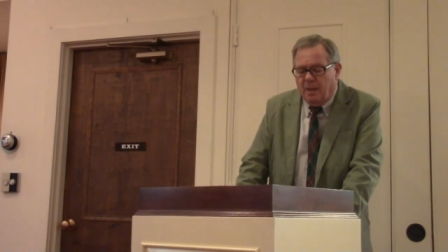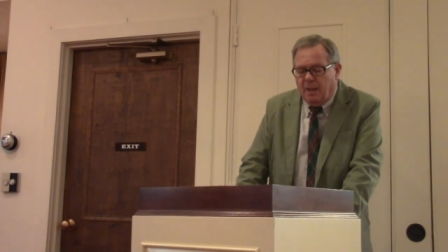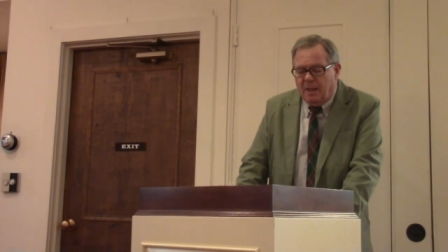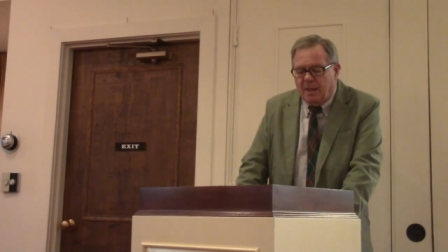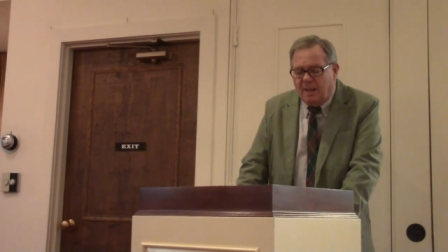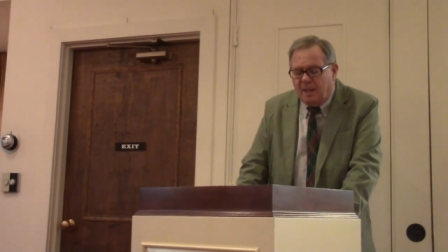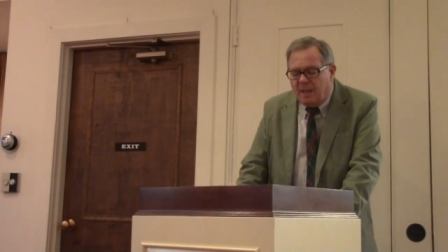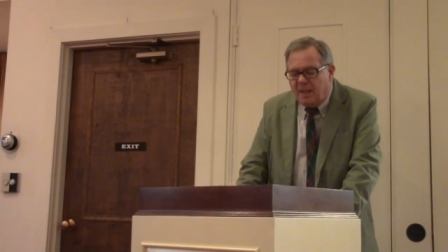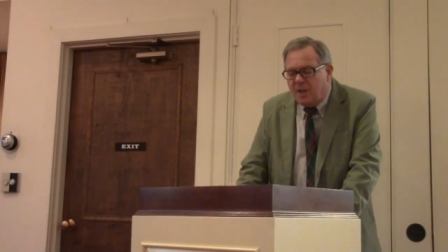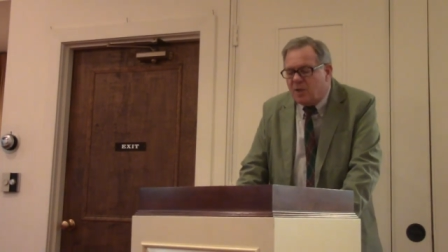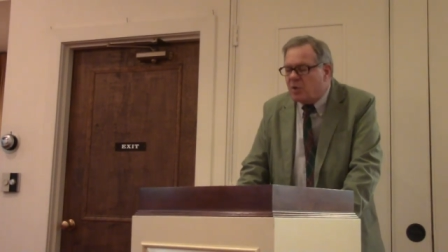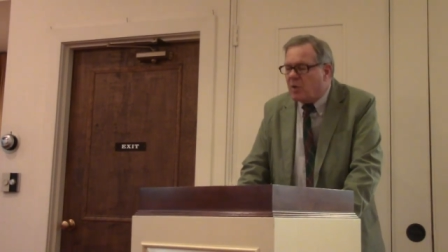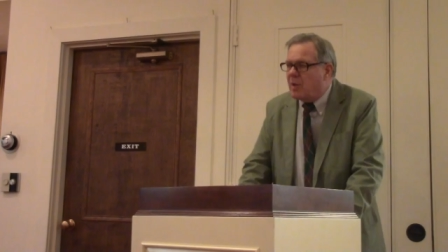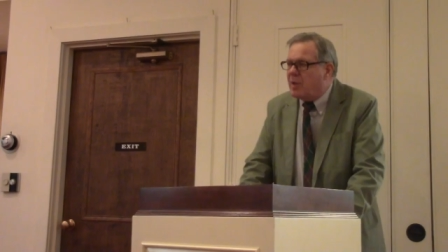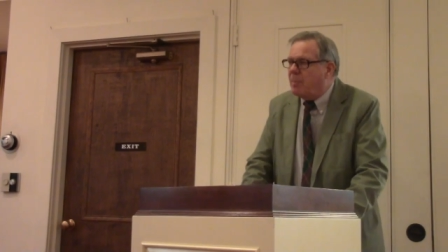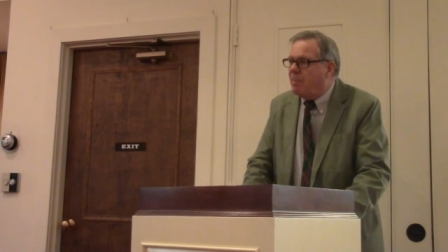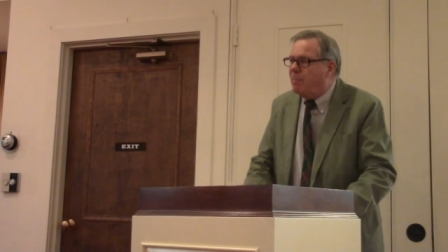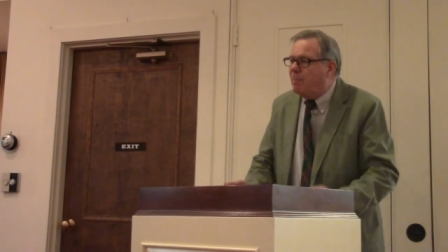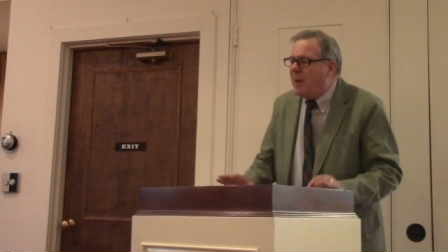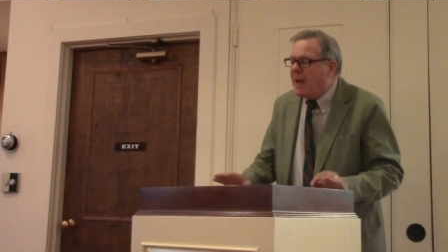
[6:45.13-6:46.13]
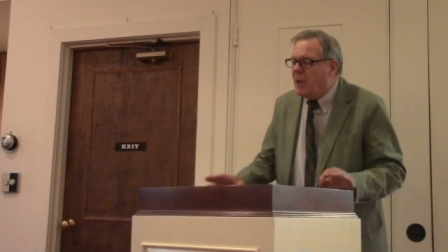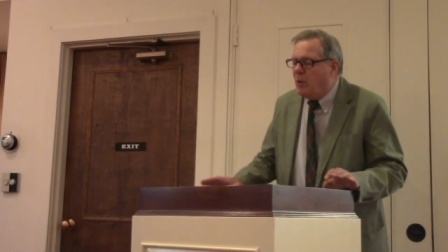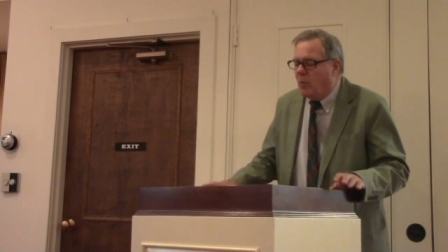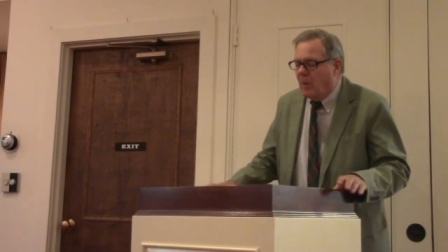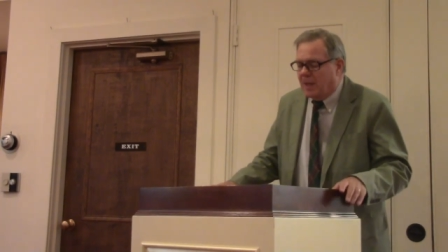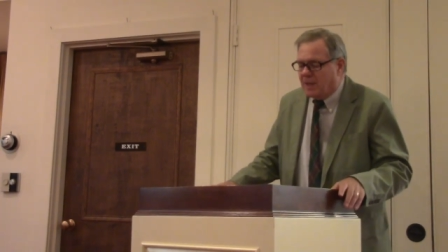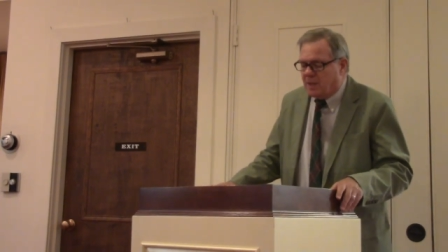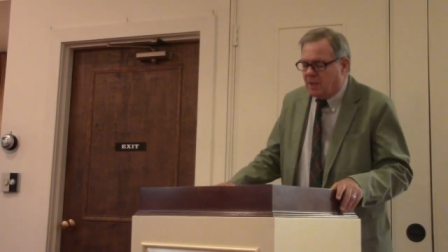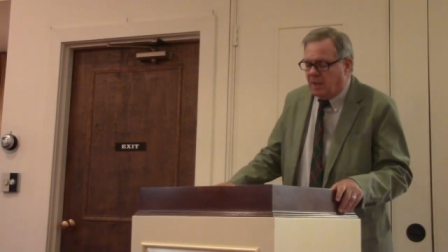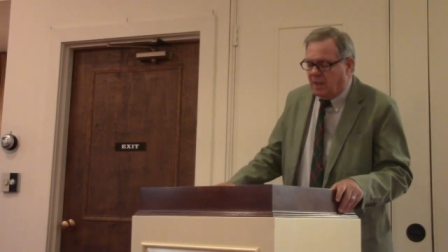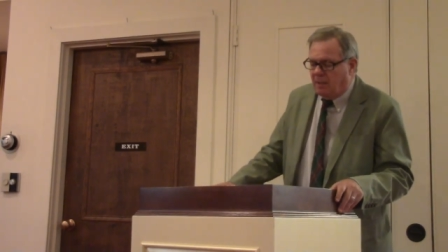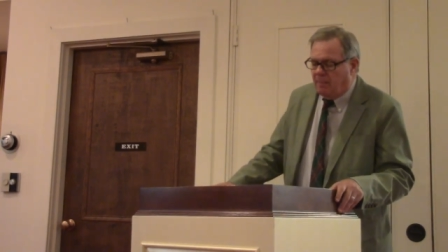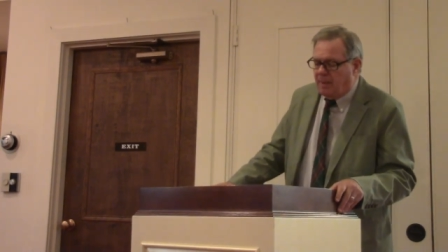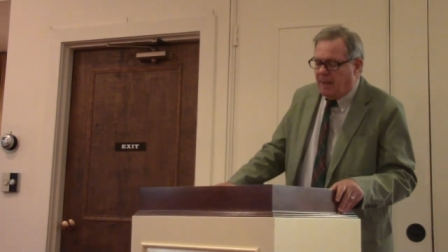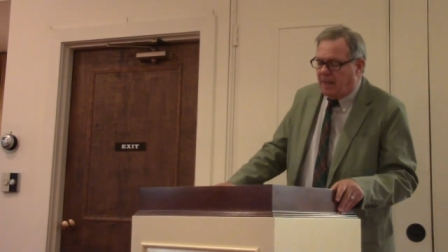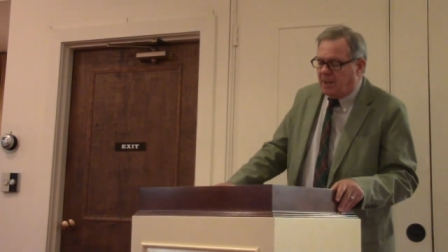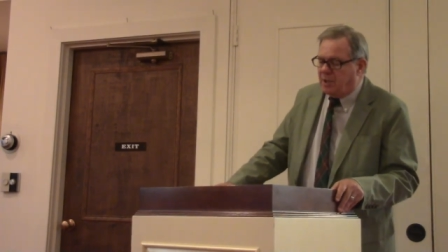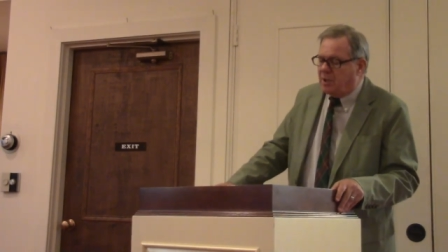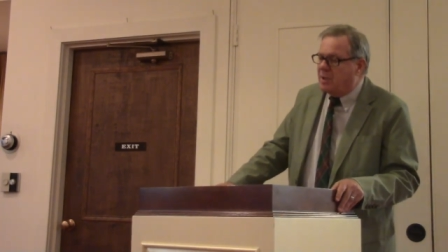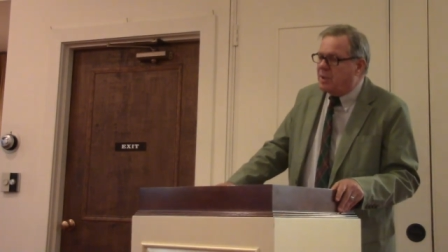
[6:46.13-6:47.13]
And these are the big wrestling
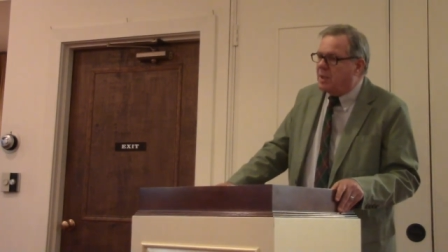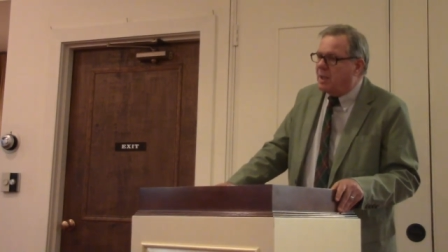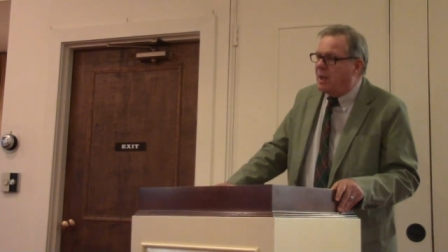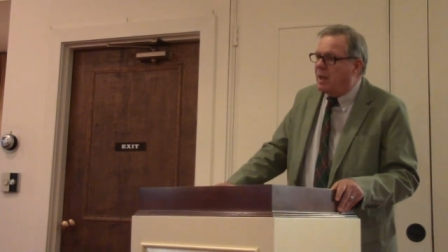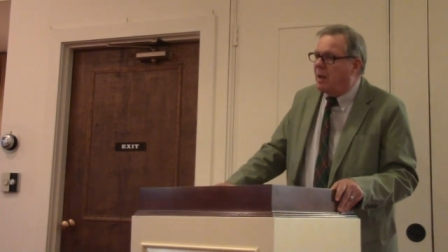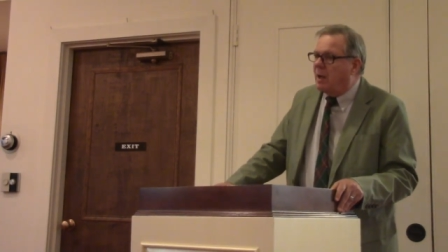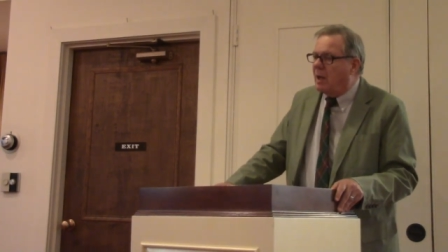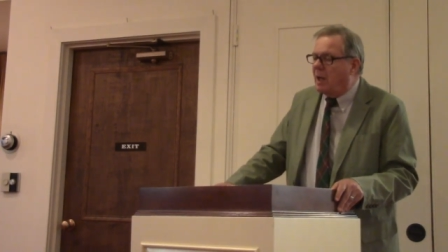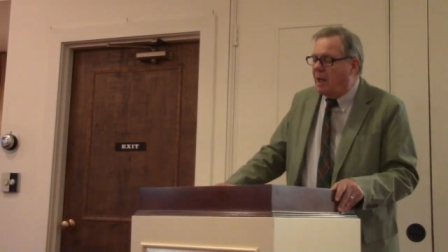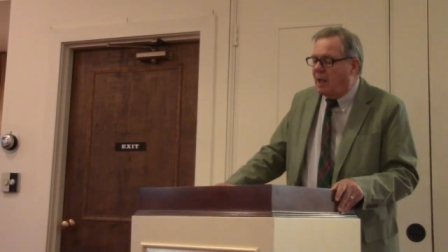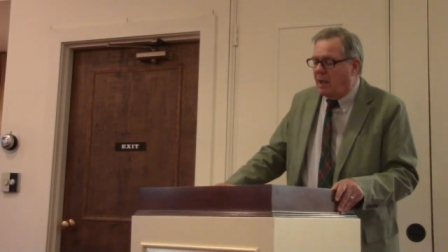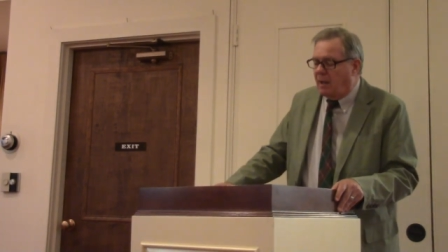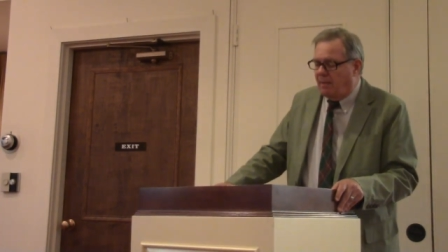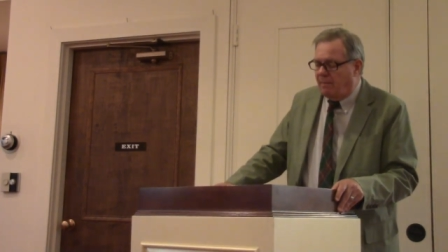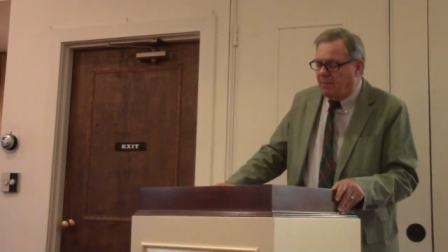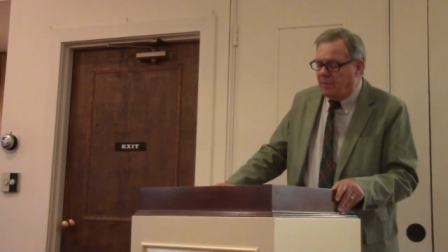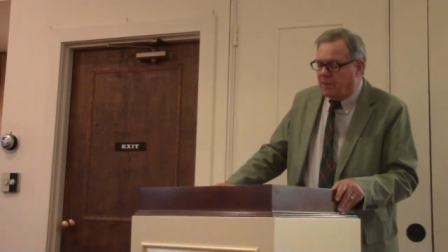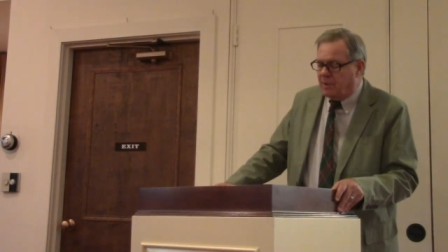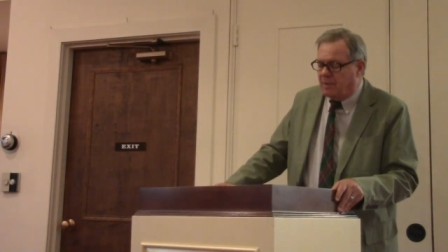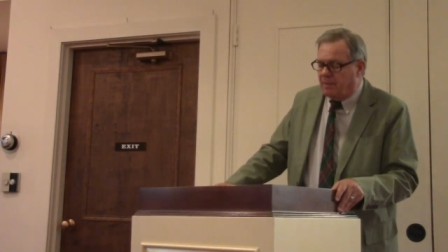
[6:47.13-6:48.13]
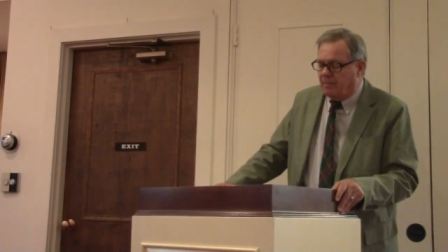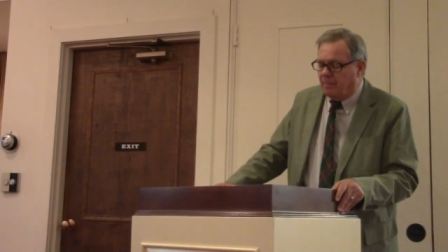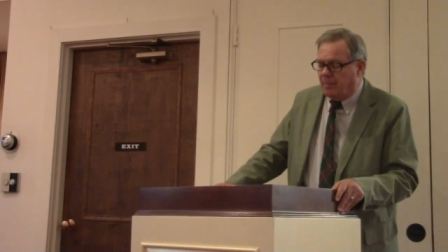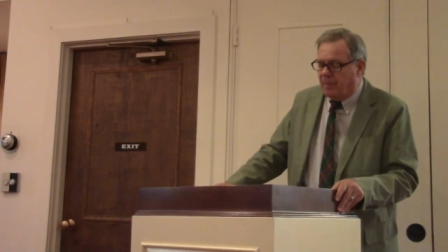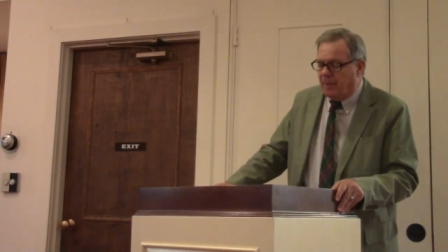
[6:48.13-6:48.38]
matches in our lives.